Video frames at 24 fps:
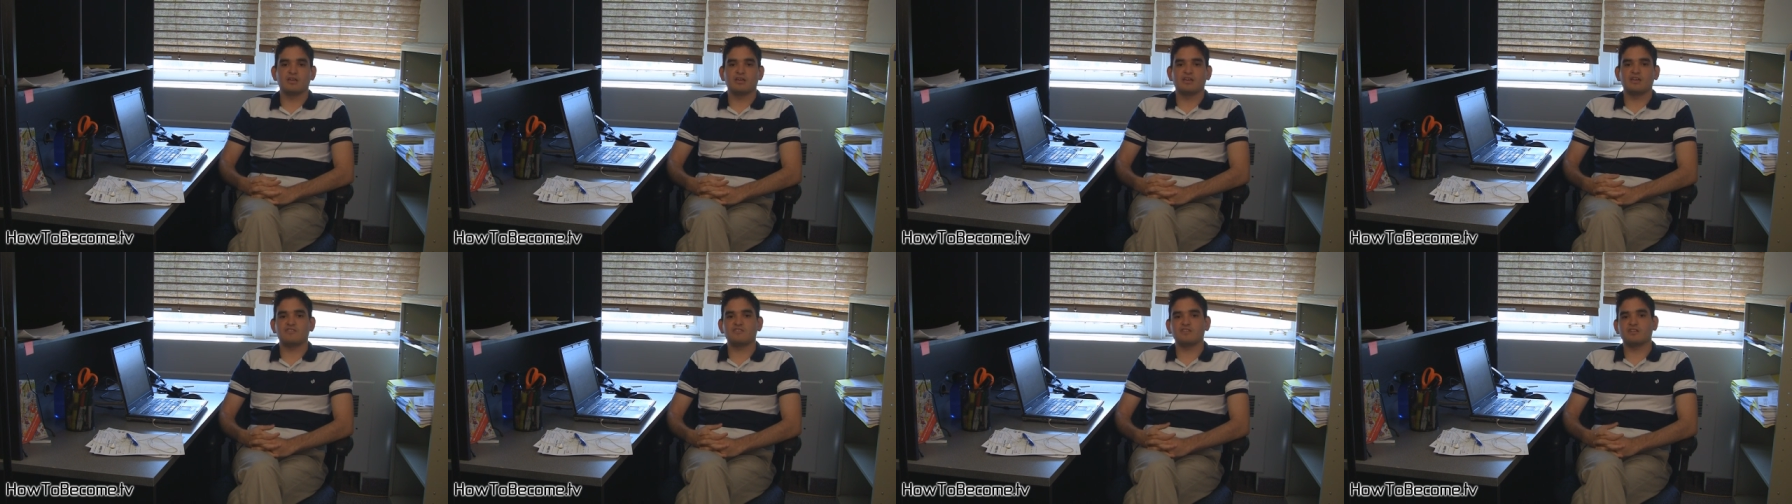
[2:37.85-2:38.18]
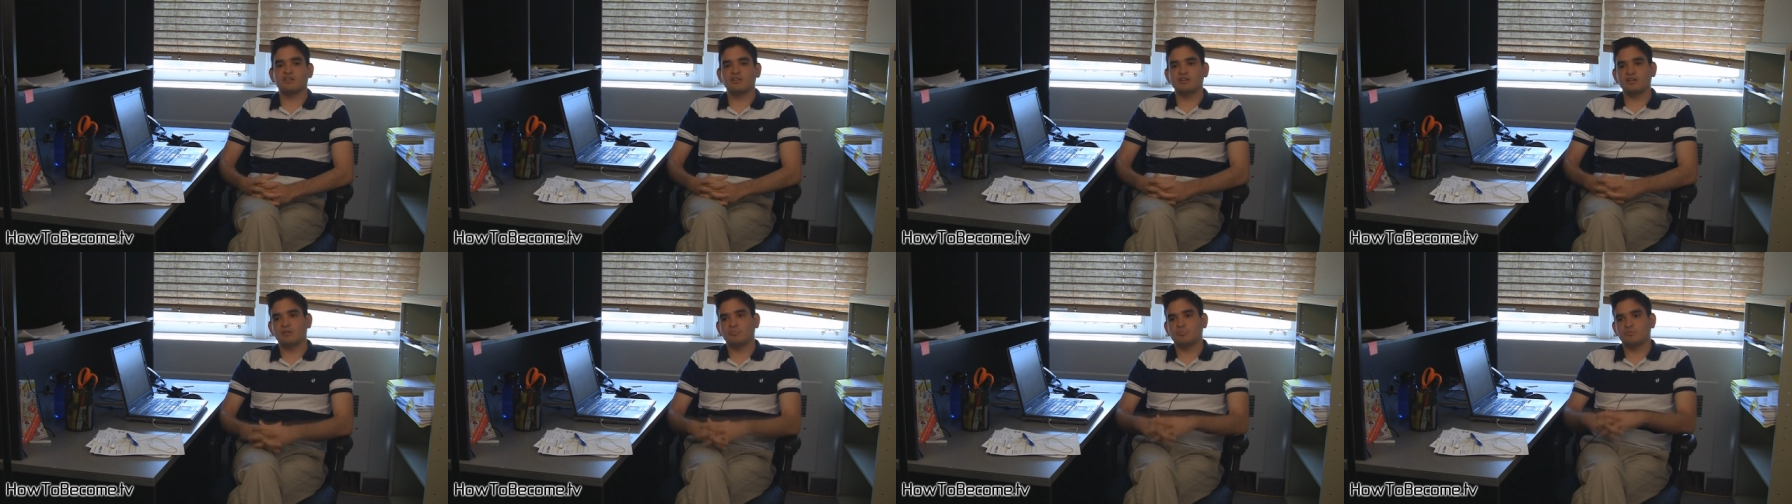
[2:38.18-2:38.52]
is
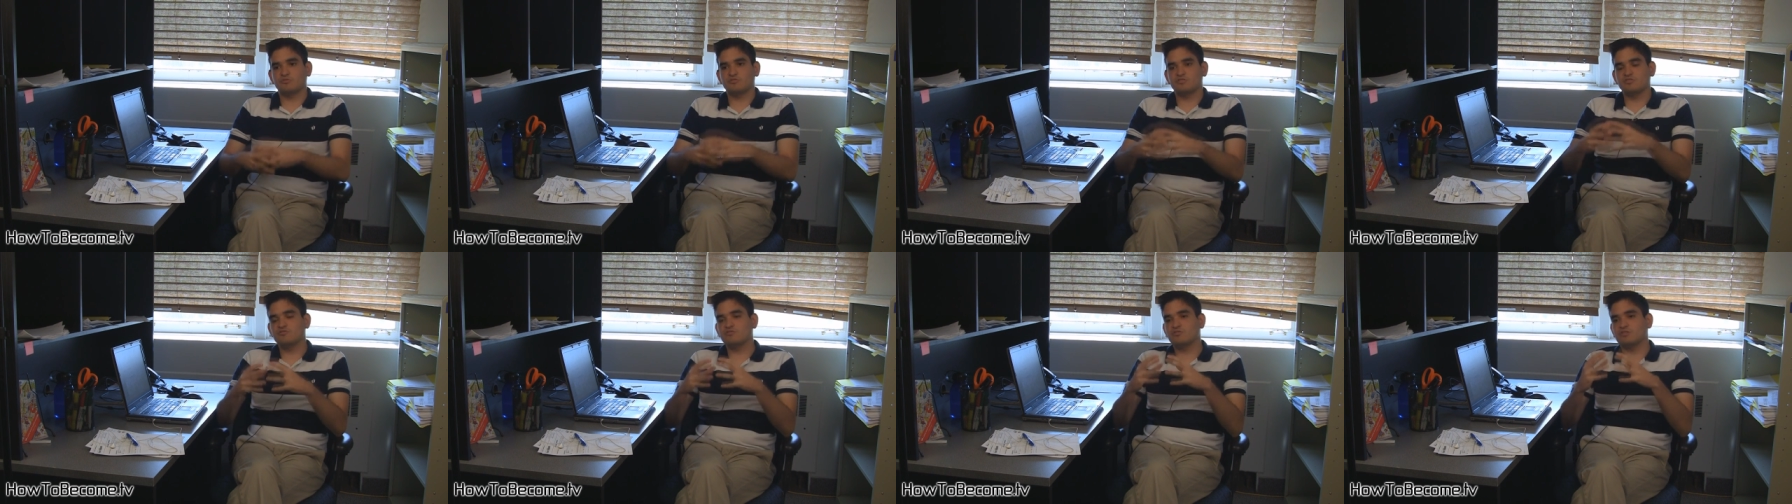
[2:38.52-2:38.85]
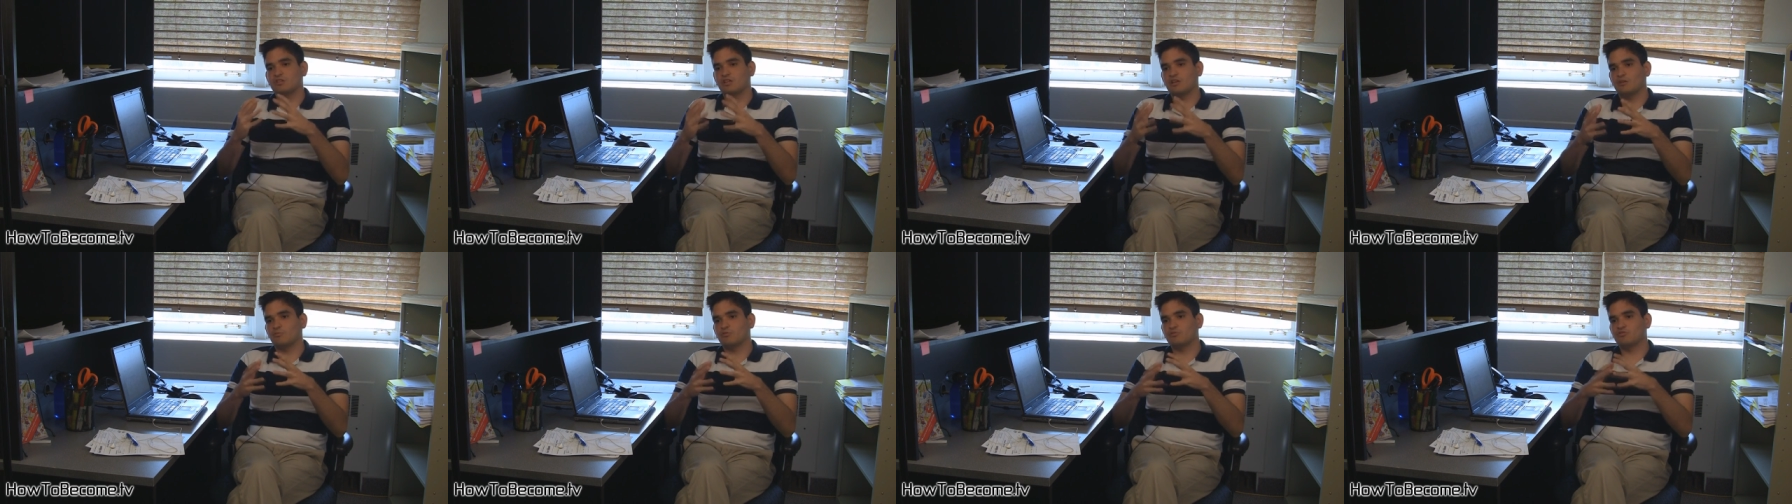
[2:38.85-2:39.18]
that in a
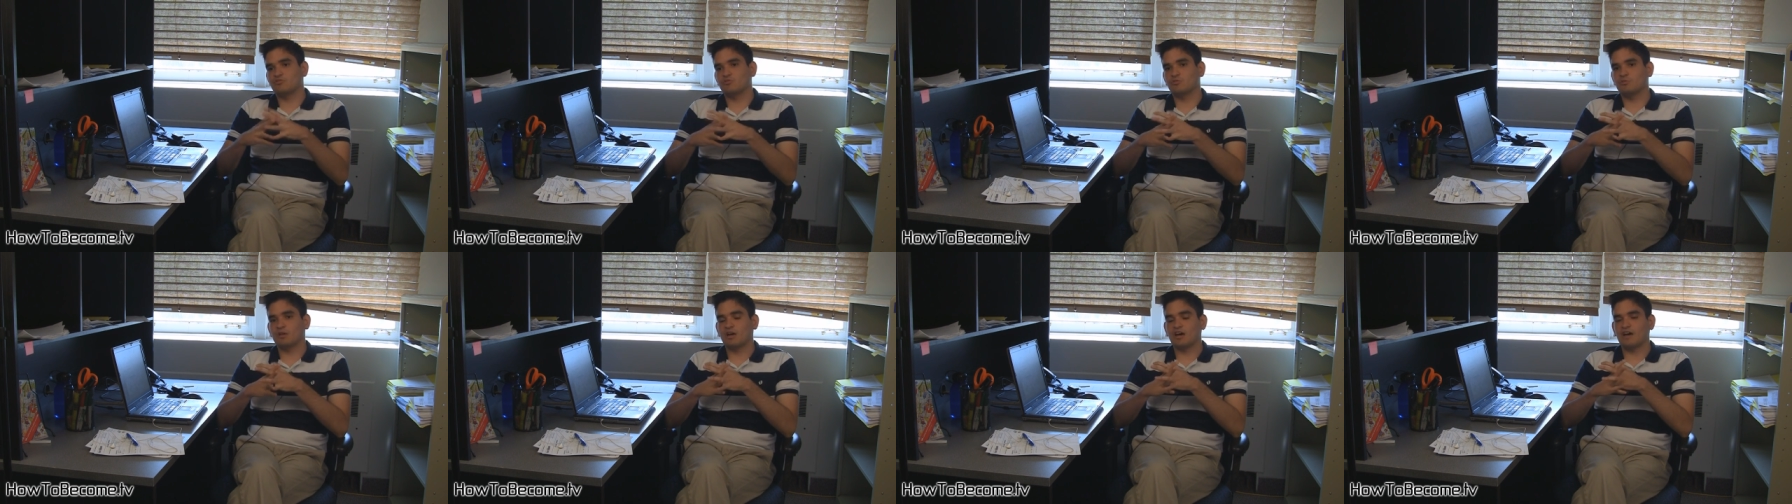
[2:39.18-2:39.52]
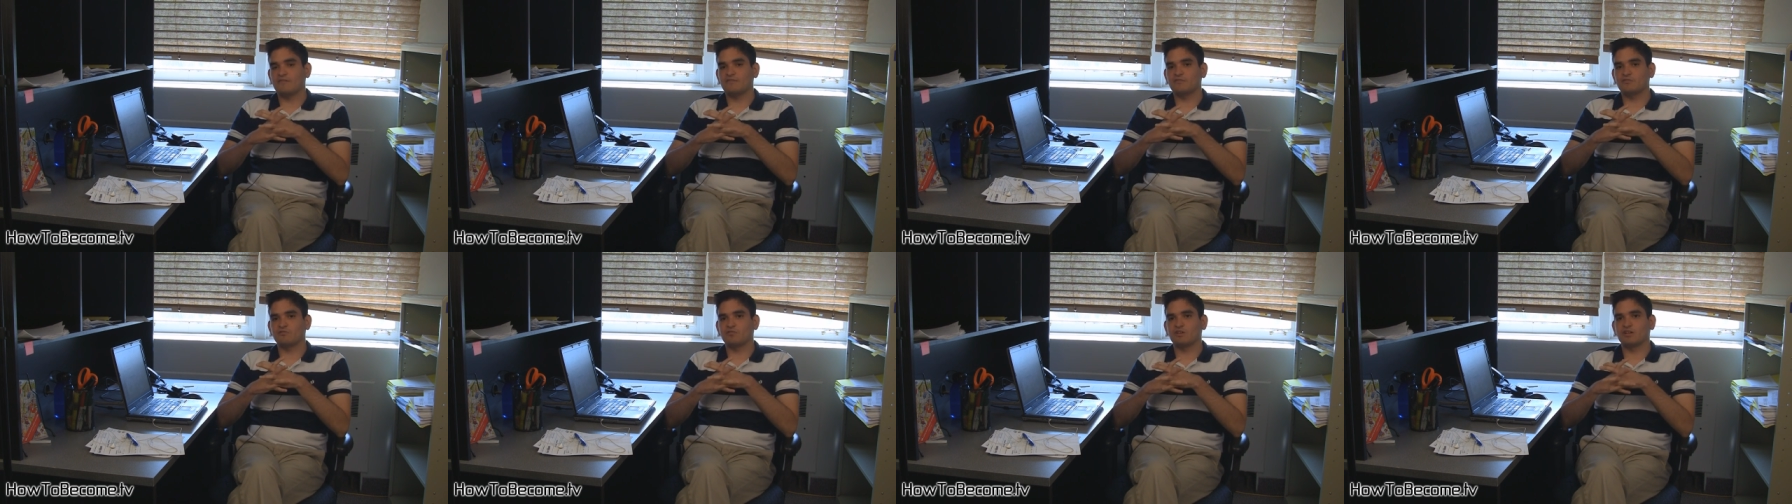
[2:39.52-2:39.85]
procedural language, you will
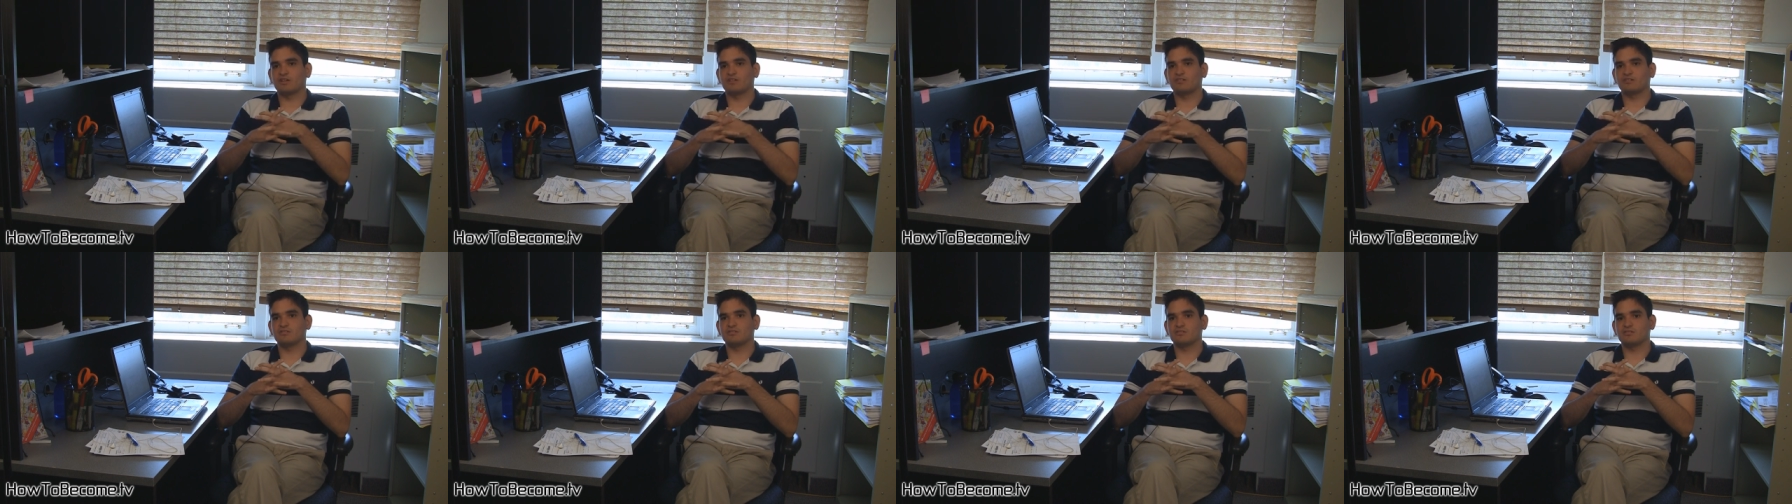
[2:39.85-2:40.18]
have to write